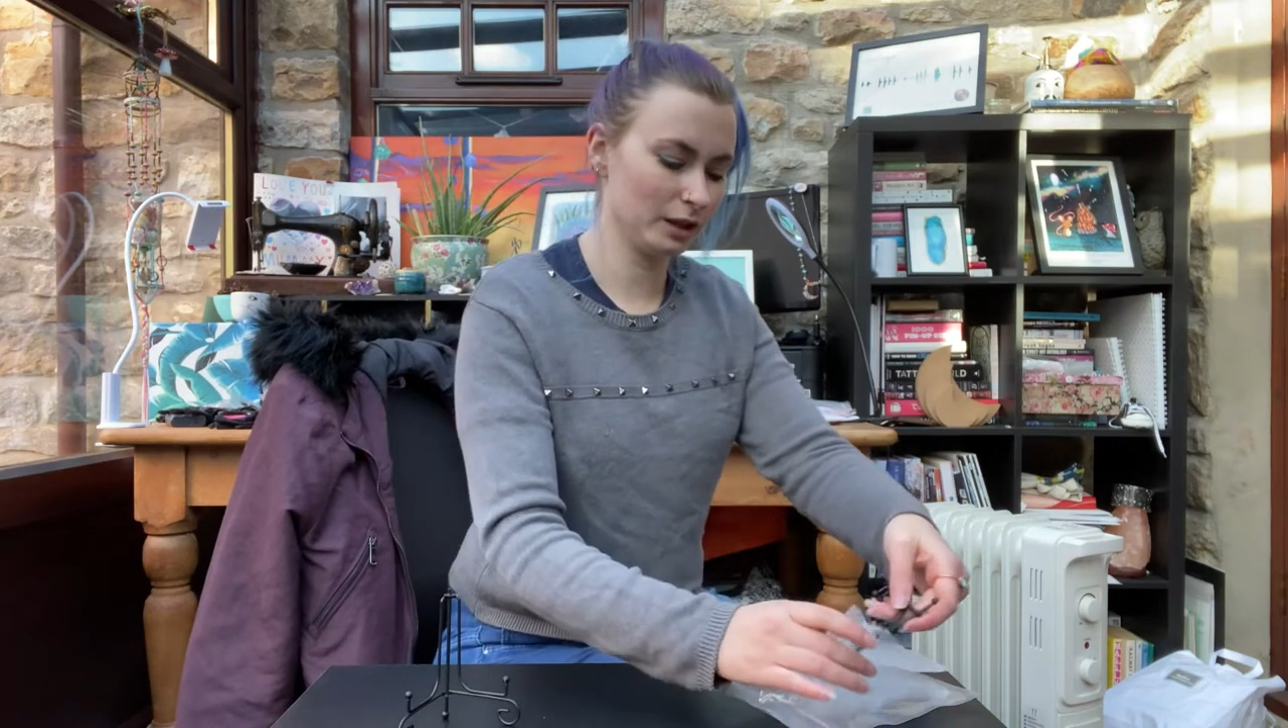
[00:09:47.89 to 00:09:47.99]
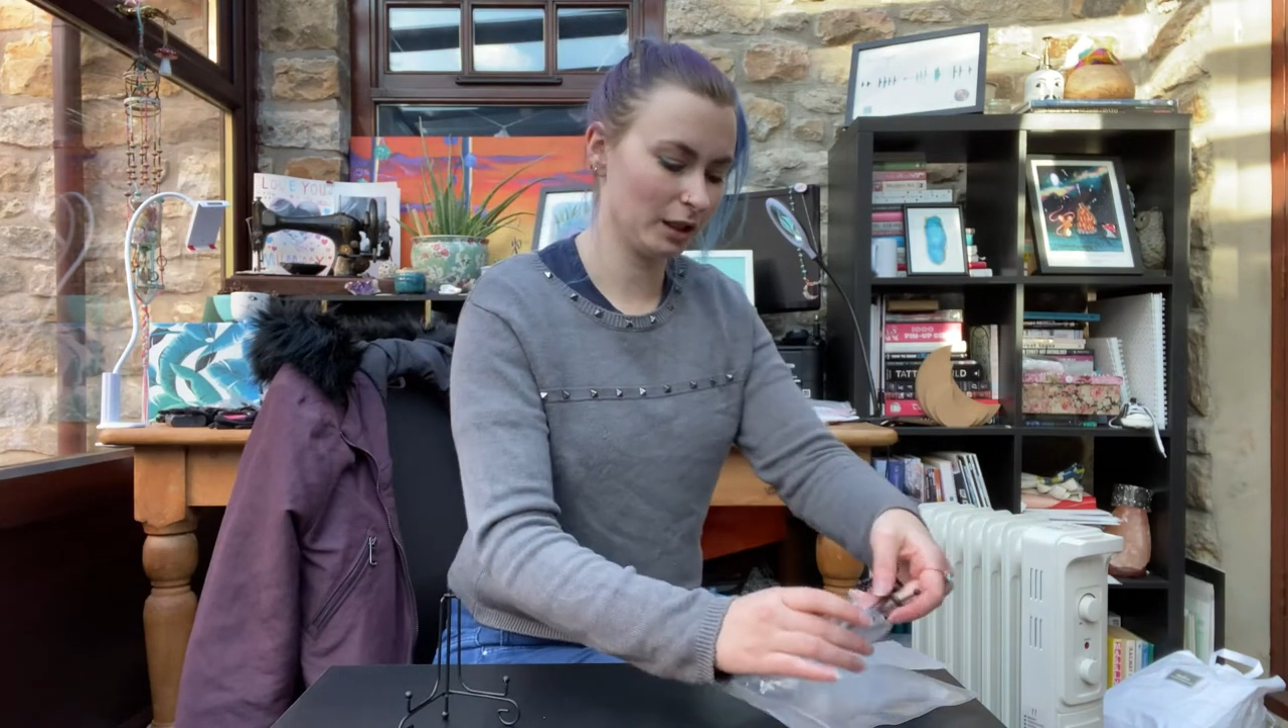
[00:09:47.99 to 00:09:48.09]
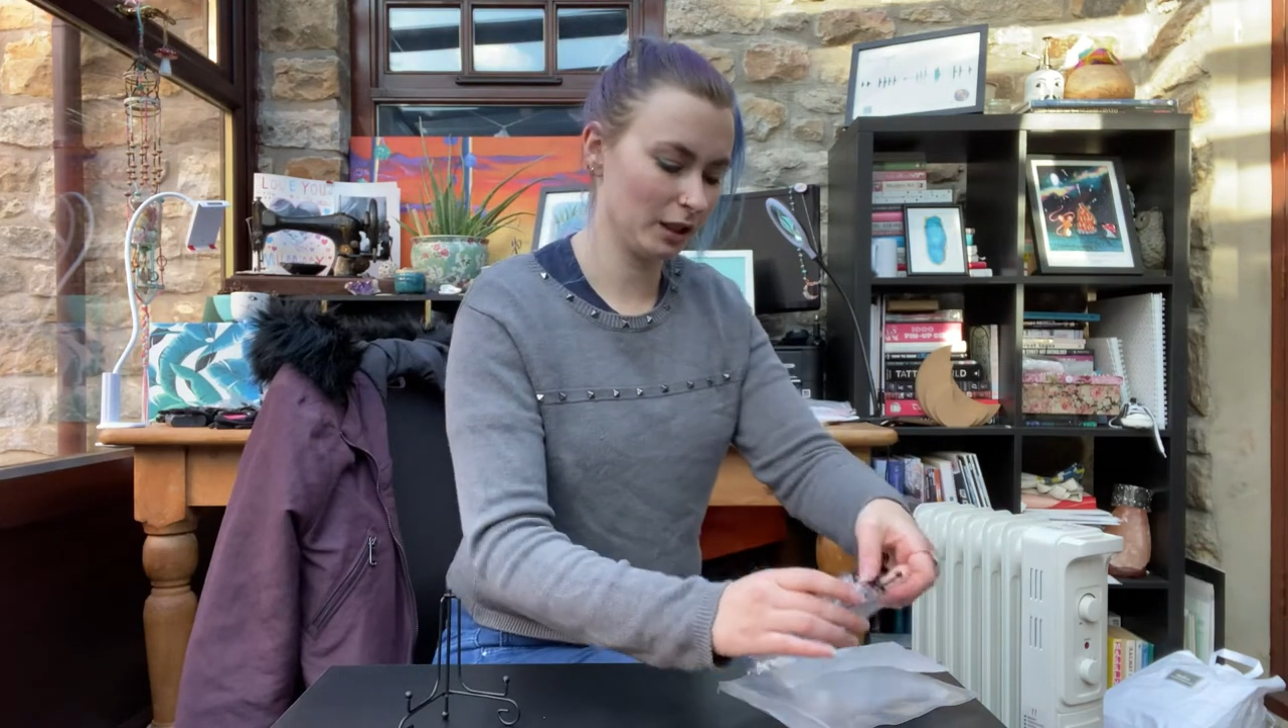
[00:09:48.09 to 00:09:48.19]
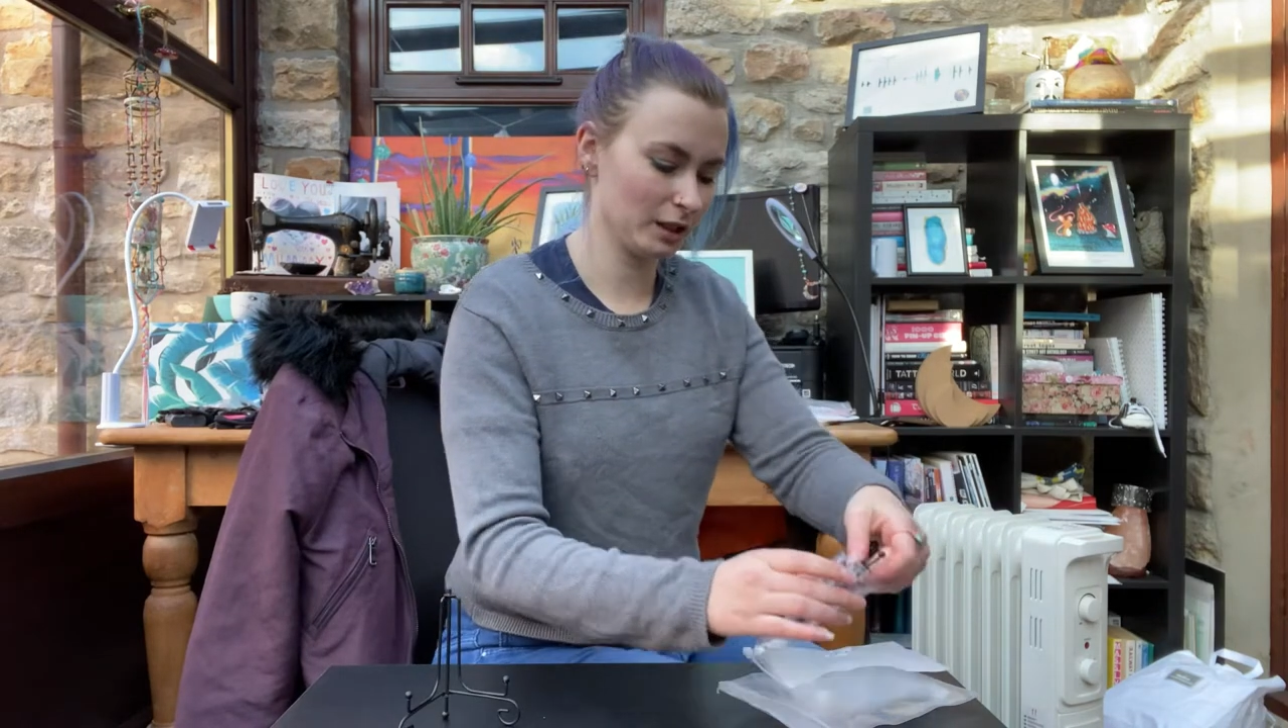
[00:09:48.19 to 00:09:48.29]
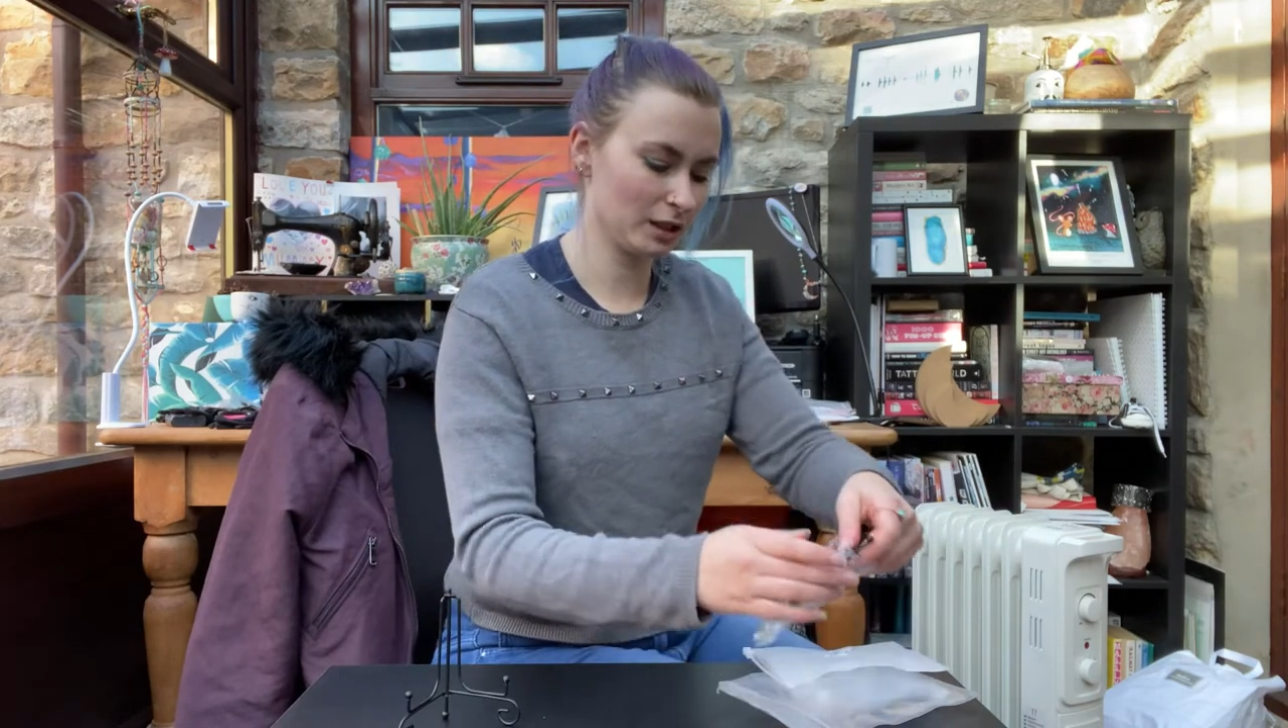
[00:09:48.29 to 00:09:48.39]

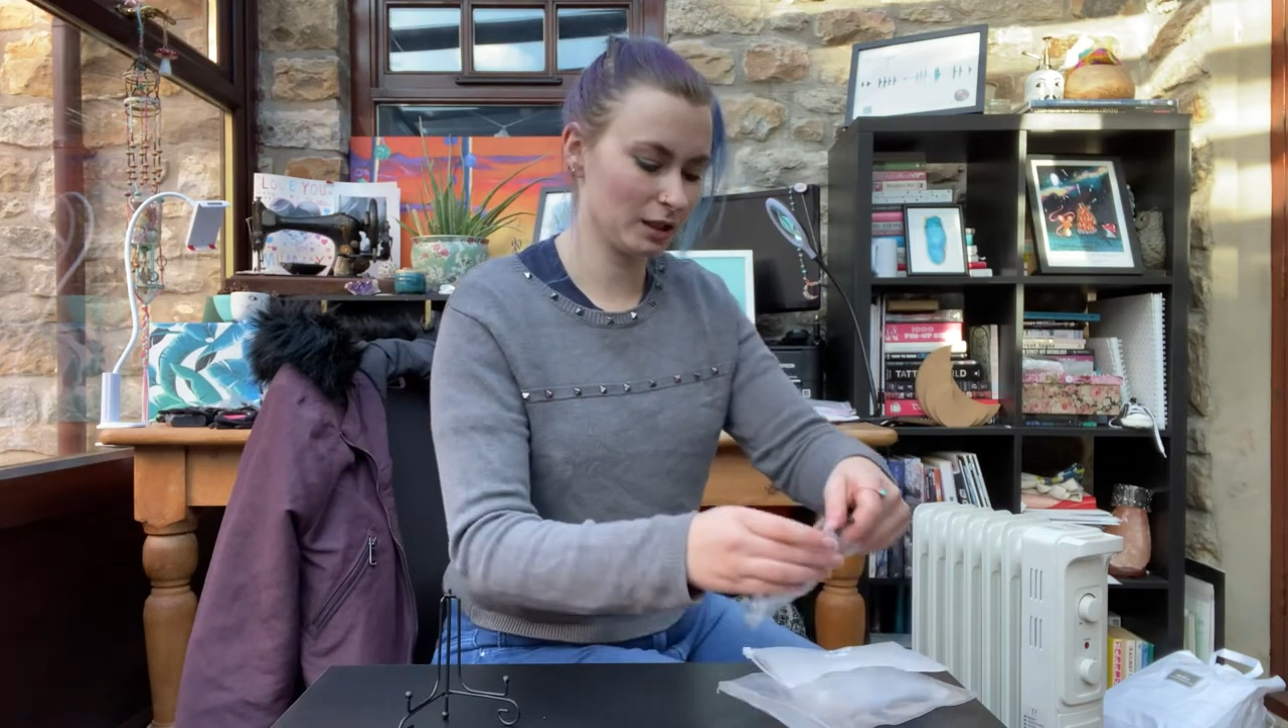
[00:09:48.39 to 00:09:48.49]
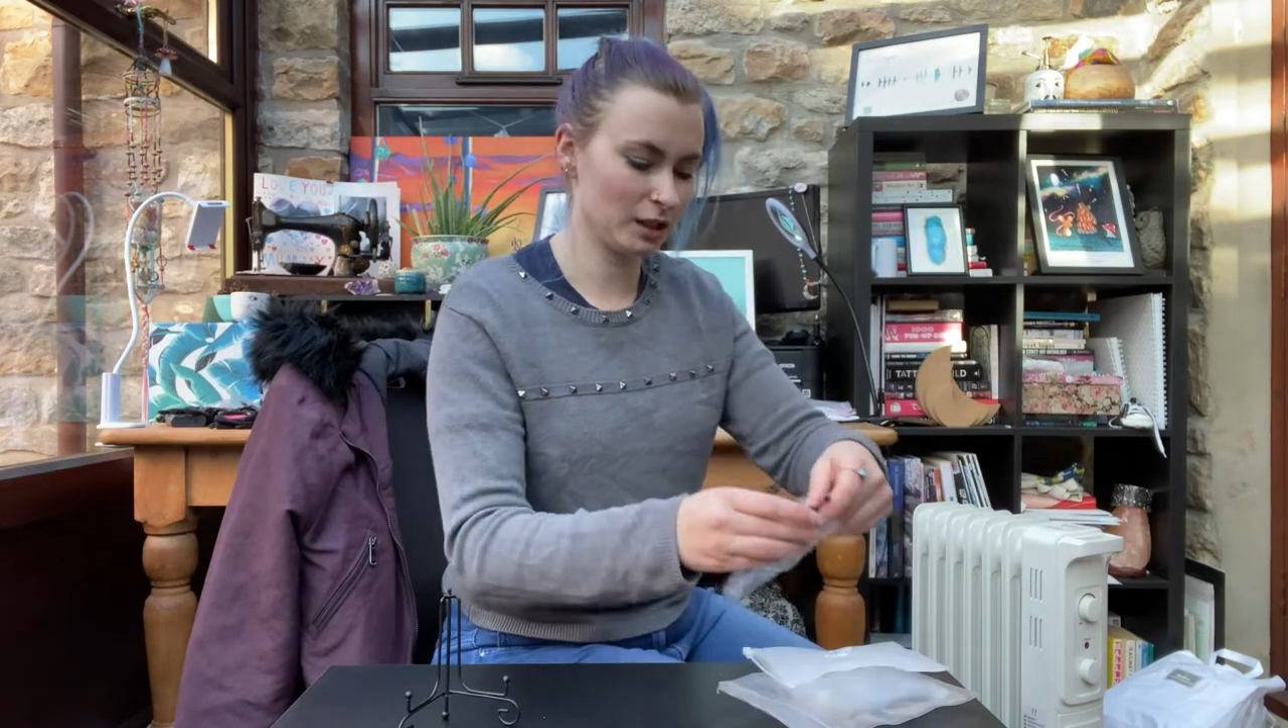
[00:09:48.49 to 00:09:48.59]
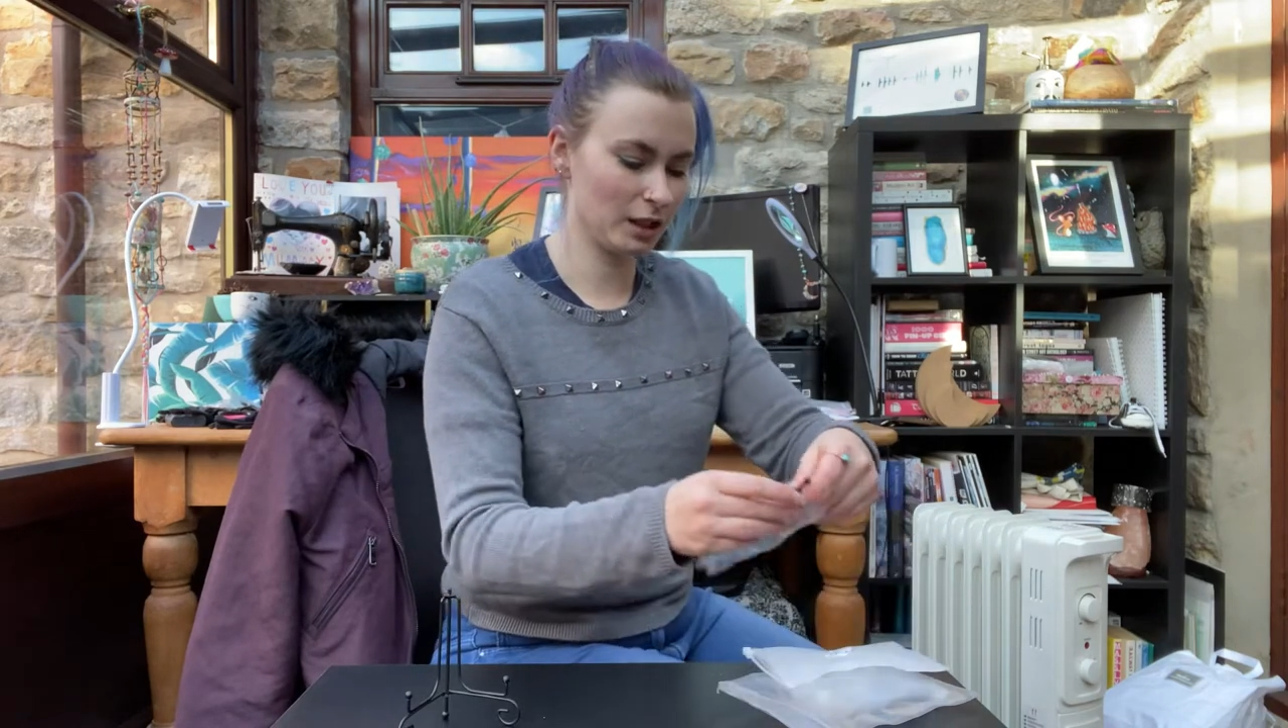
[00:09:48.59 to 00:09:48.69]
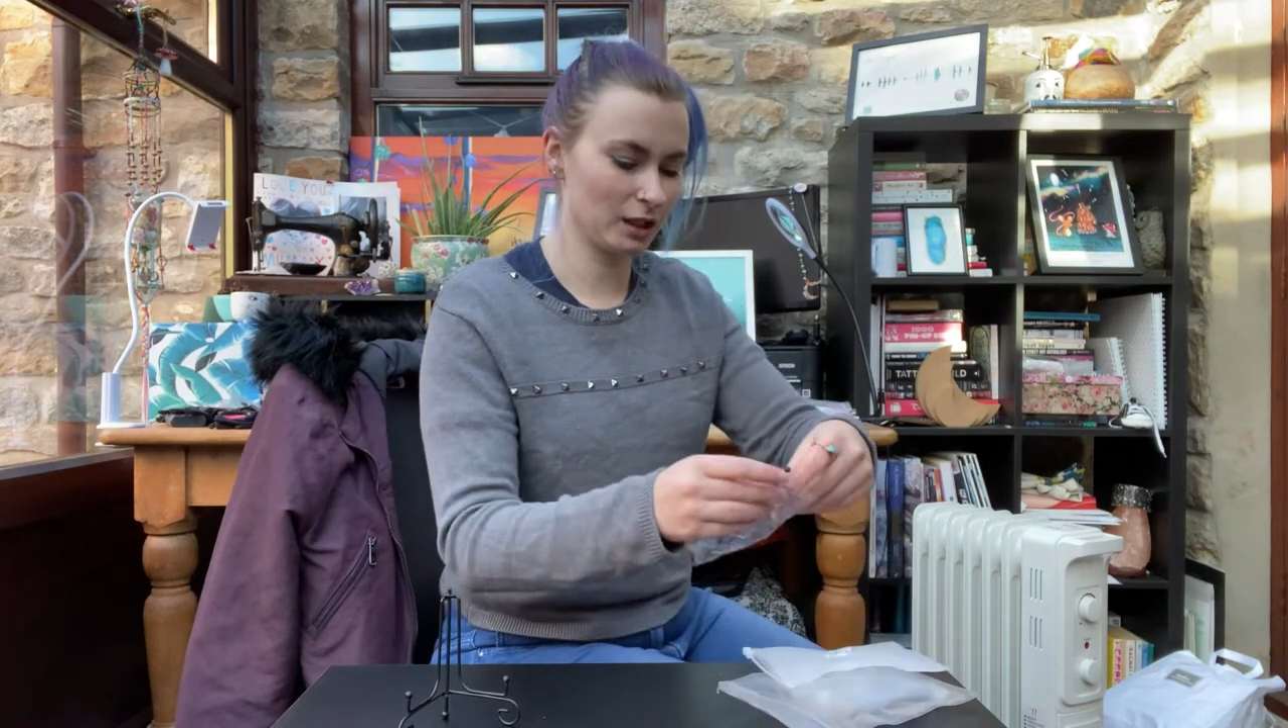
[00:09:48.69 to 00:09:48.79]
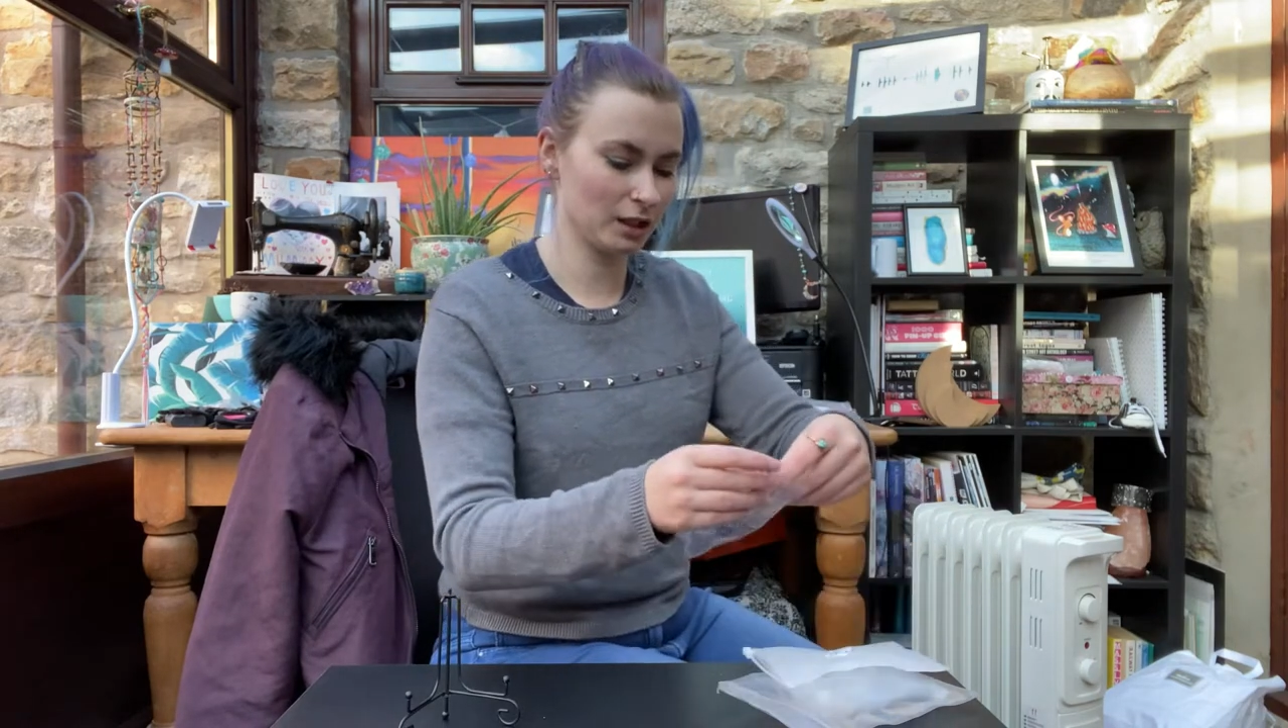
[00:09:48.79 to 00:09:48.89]
and it's to
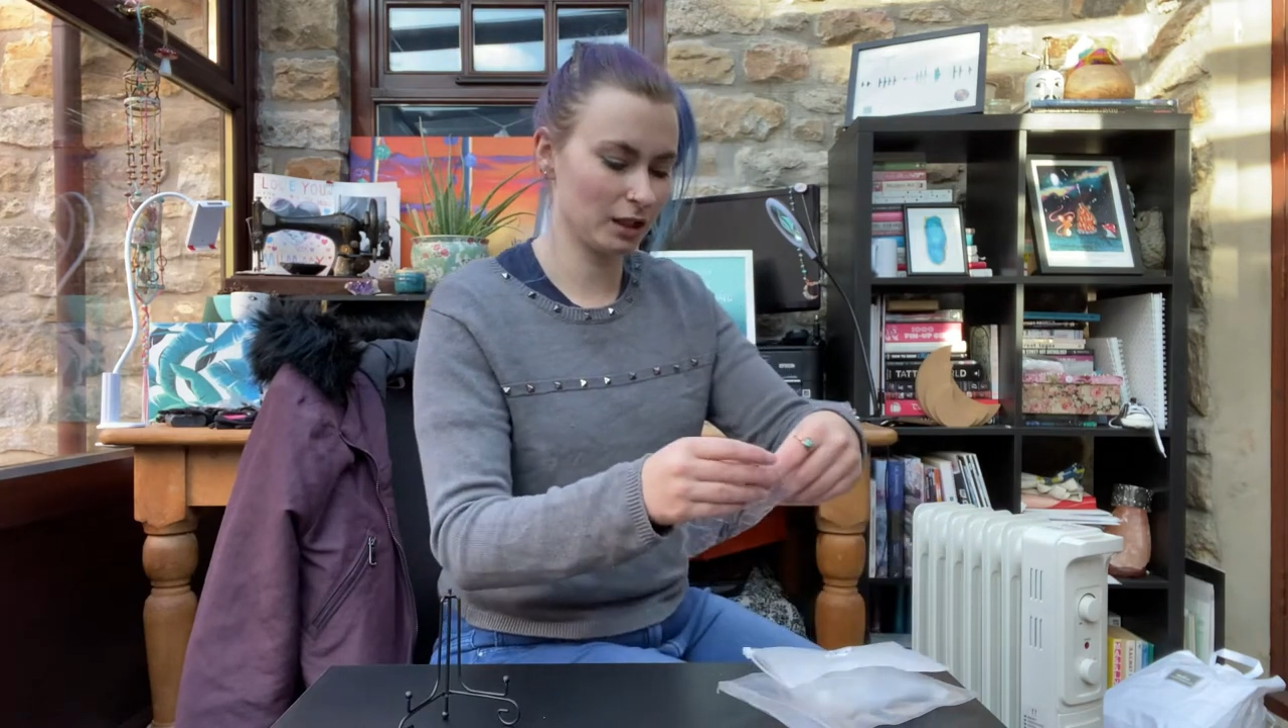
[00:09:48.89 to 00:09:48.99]
teach